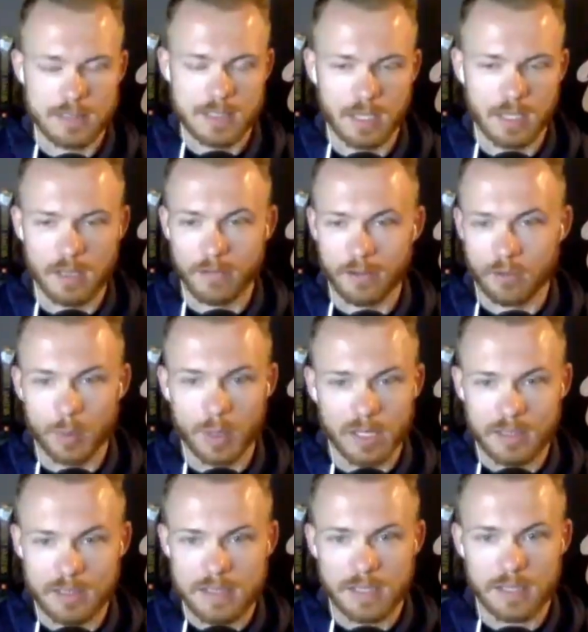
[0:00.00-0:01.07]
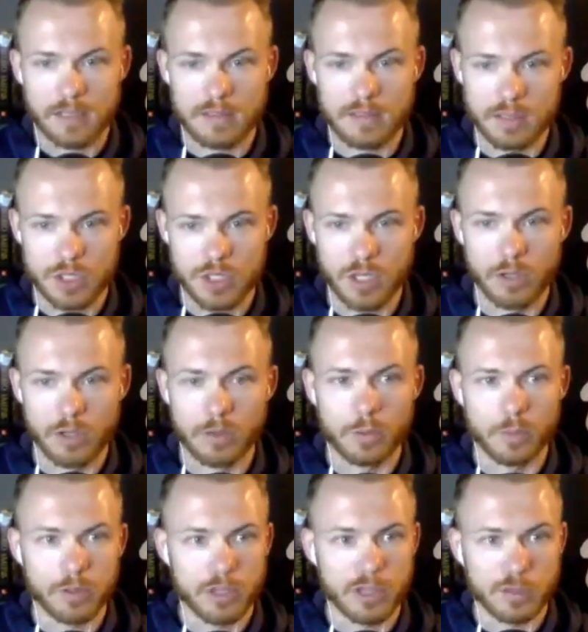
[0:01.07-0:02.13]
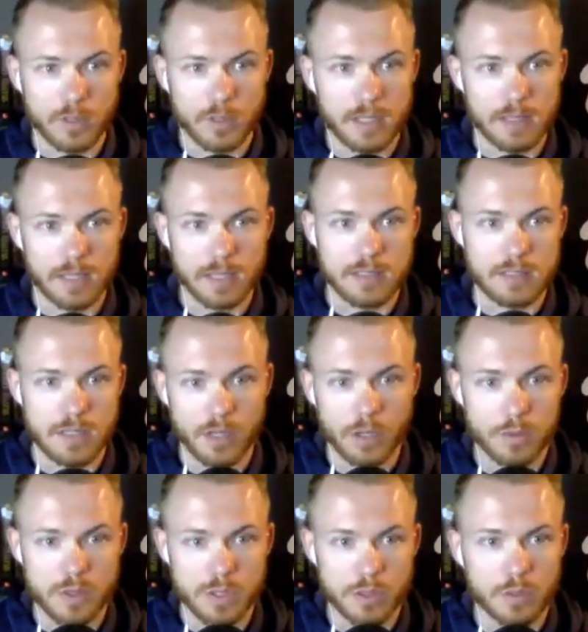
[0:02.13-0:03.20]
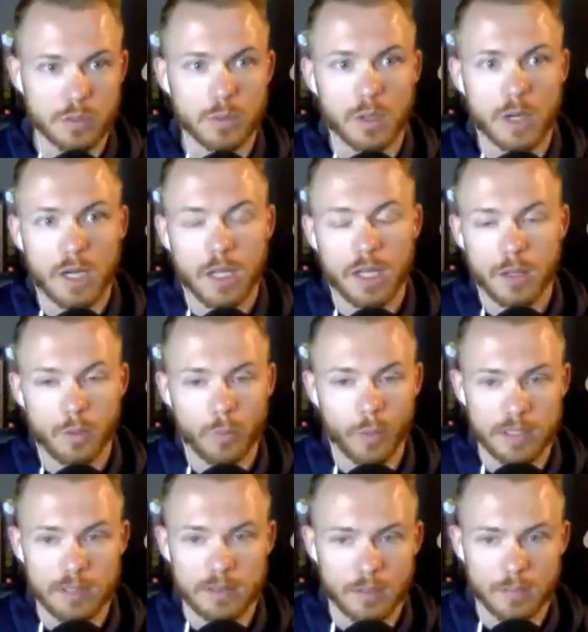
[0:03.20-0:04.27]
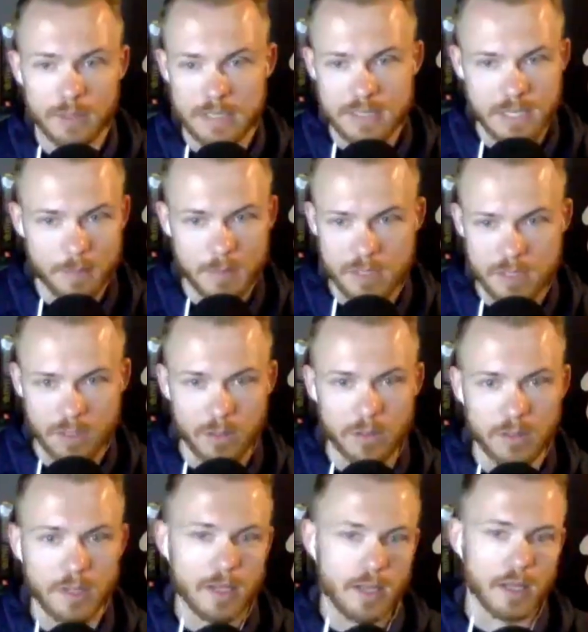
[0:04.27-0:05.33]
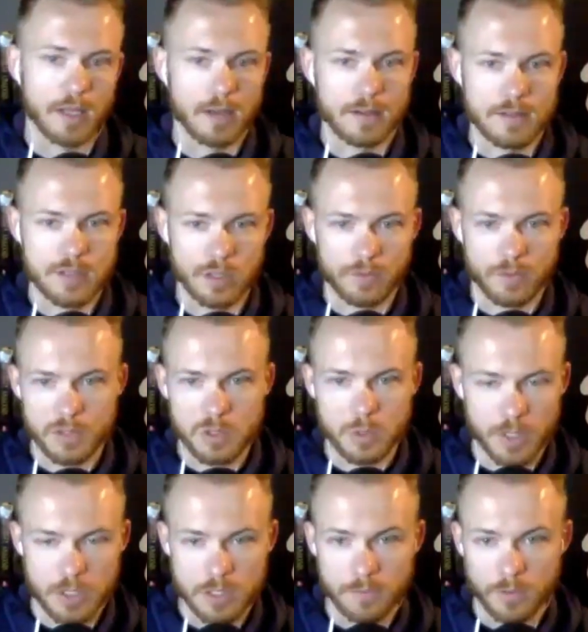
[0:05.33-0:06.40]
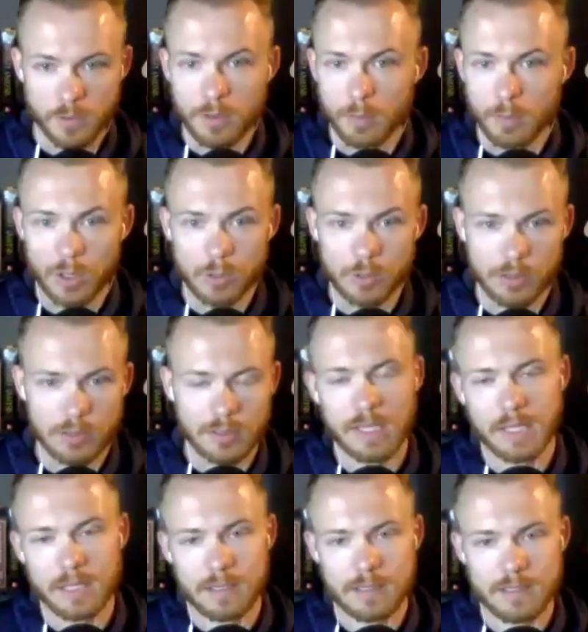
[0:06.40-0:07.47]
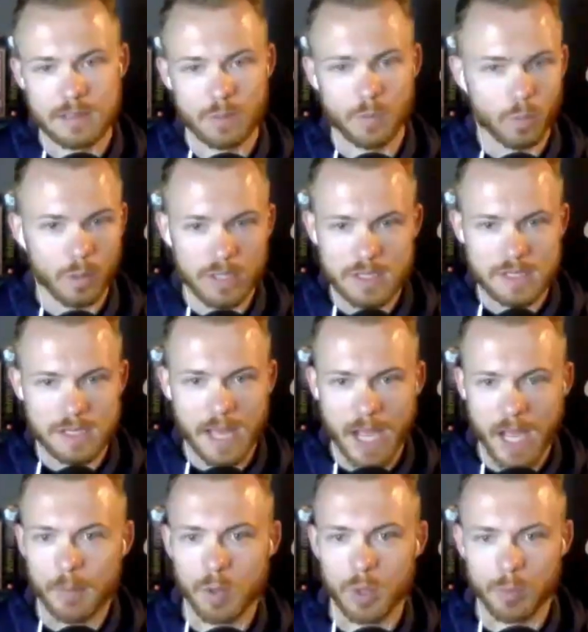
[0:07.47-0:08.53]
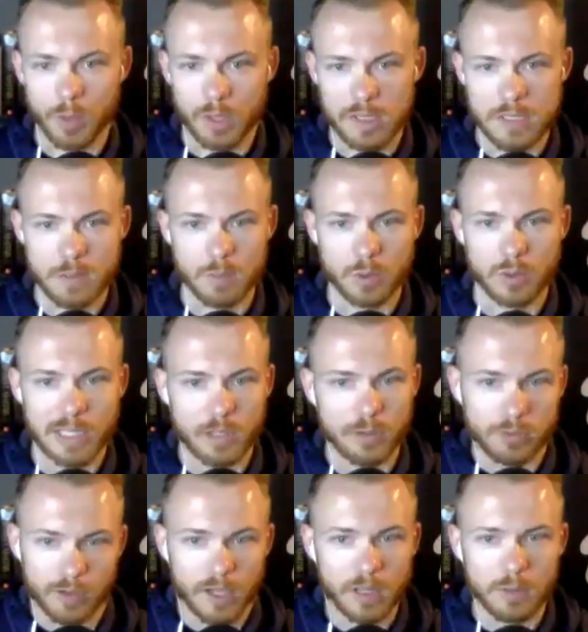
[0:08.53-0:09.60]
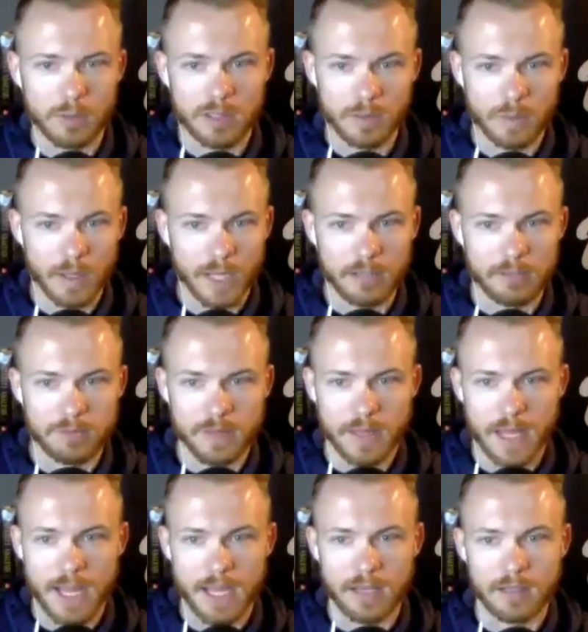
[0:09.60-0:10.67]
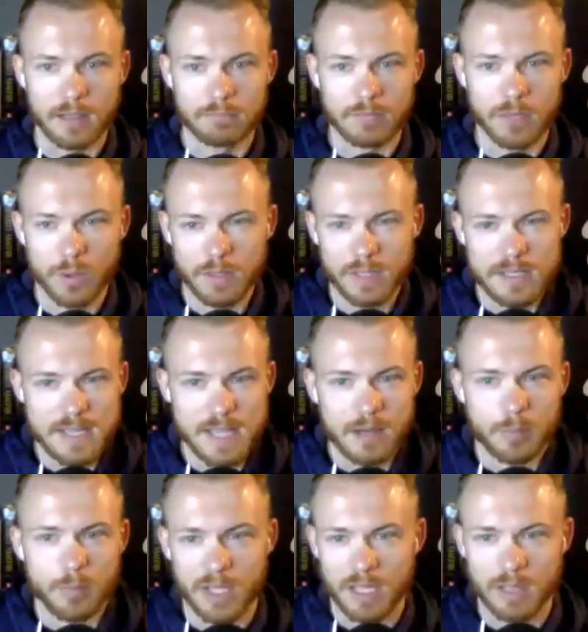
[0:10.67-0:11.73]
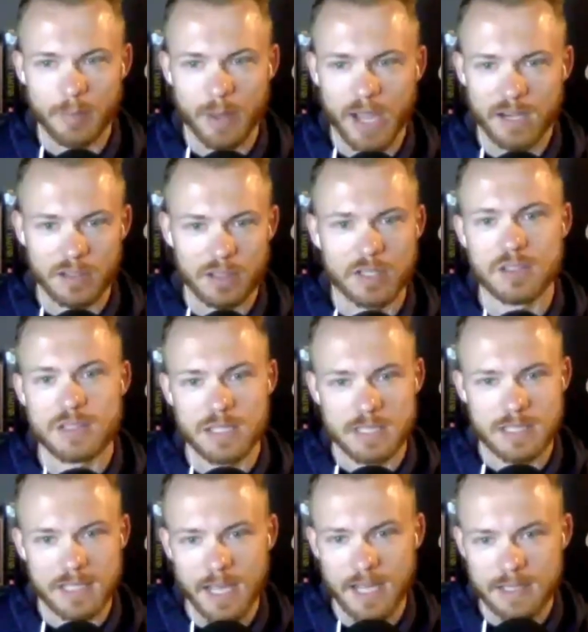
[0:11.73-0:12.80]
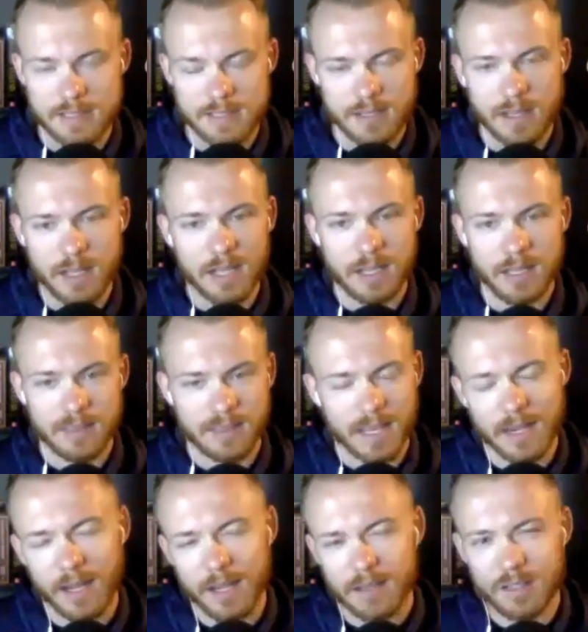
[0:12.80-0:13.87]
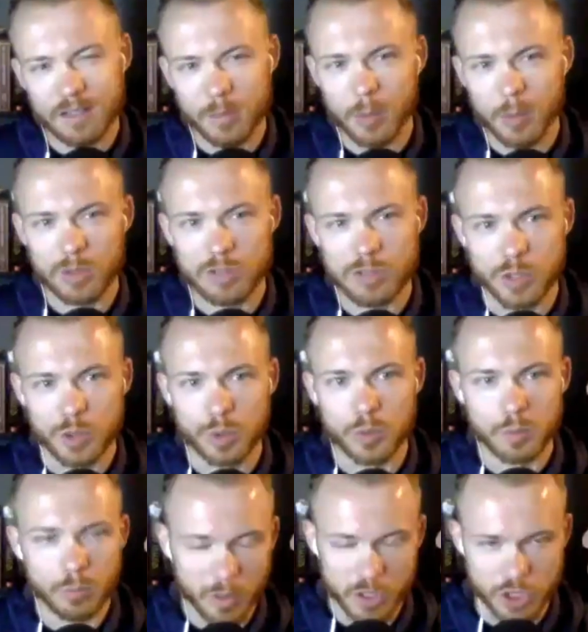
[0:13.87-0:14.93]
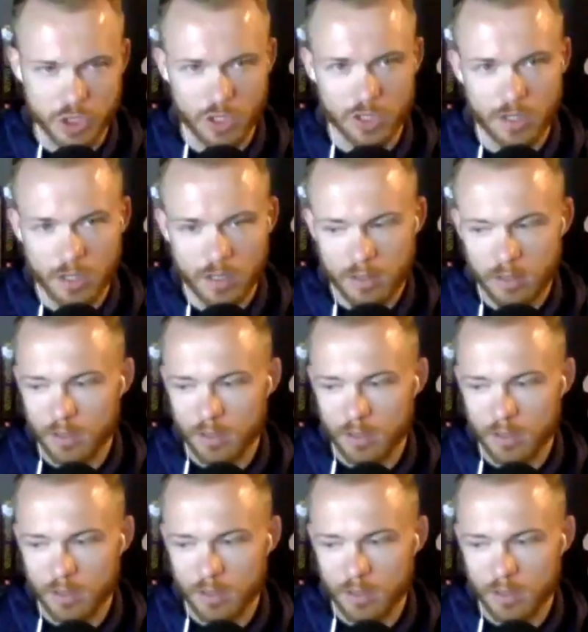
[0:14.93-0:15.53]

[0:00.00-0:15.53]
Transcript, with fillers: to give everybody listening to the show three things to go do when they're done with this episode. So the first question for you both is, what is a habit or principle that you follow in your life that you think has had a big impact on your success that not enough people do, but should?